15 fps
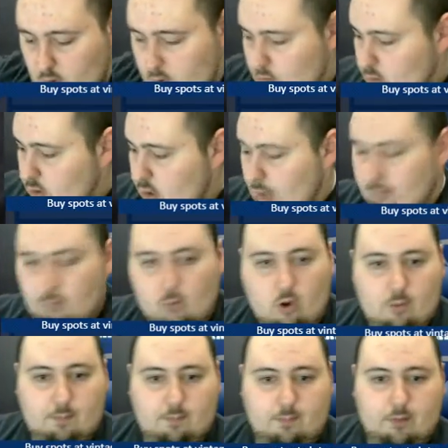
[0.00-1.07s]
couple
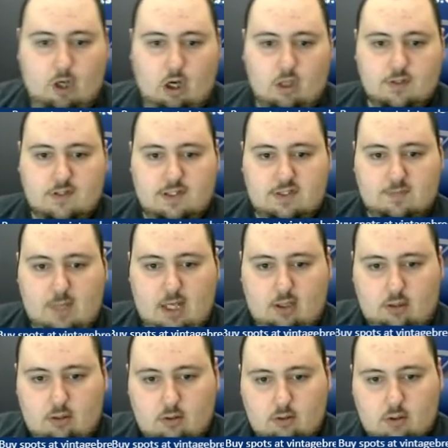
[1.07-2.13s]
more cards in this pack.
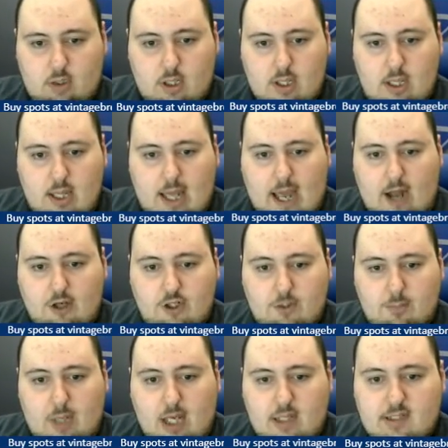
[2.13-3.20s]
How do you
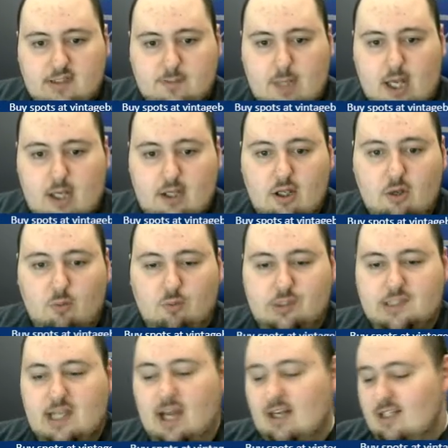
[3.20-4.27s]
buy a spot?
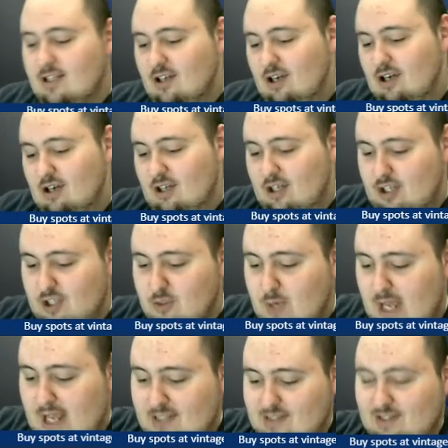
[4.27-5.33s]
Donnie R., you
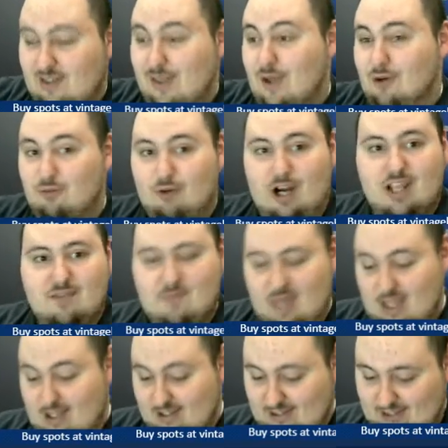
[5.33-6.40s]
asked the right
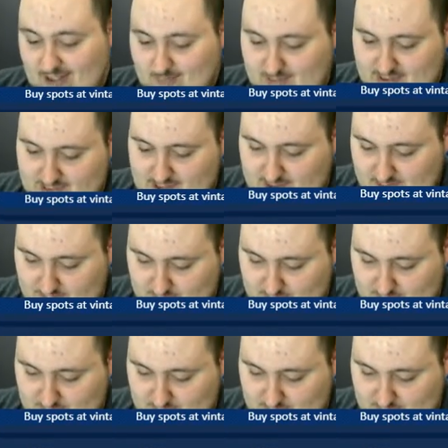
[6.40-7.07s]
man, let me tell you.